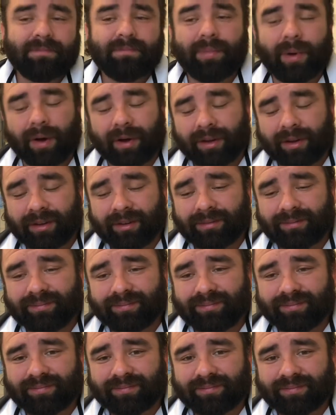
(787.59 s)
But
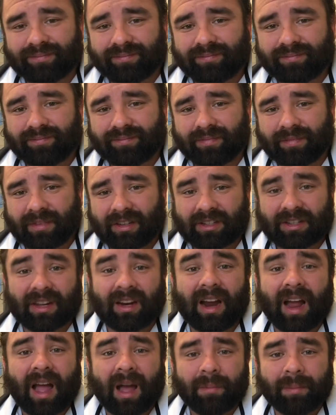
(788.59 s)
it's going
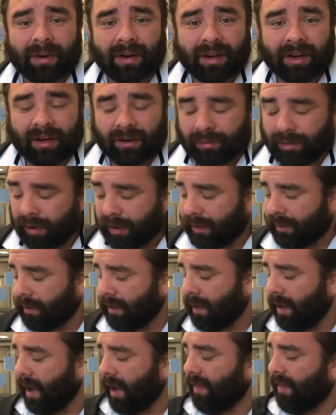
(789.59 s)
to happen anyway.
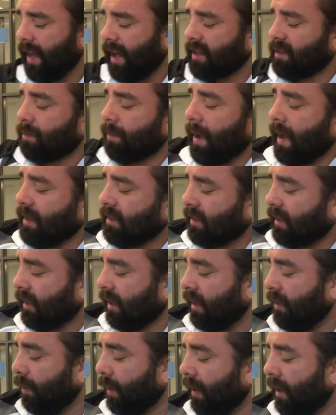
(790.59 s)
And that's
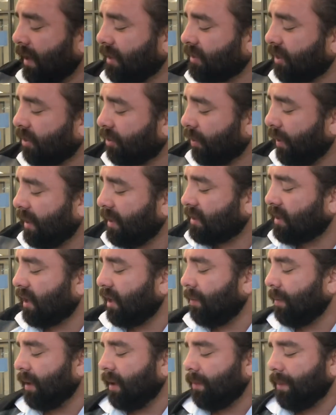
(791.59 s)
basically what Lesson 3 is going
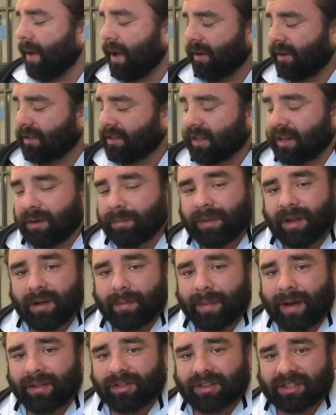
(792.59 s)
to be about. It's going to be
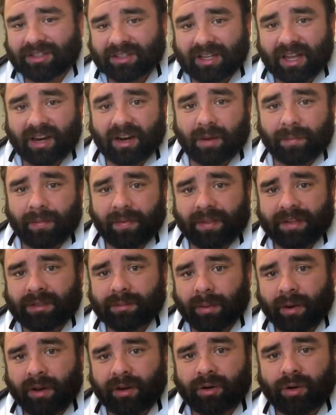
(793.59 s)
about the setup of these
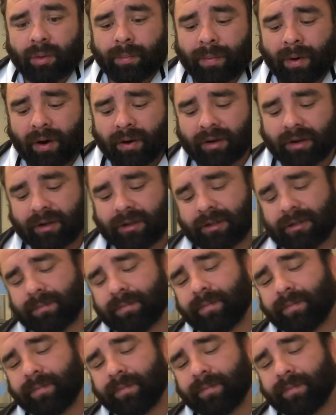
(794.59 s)
political parties.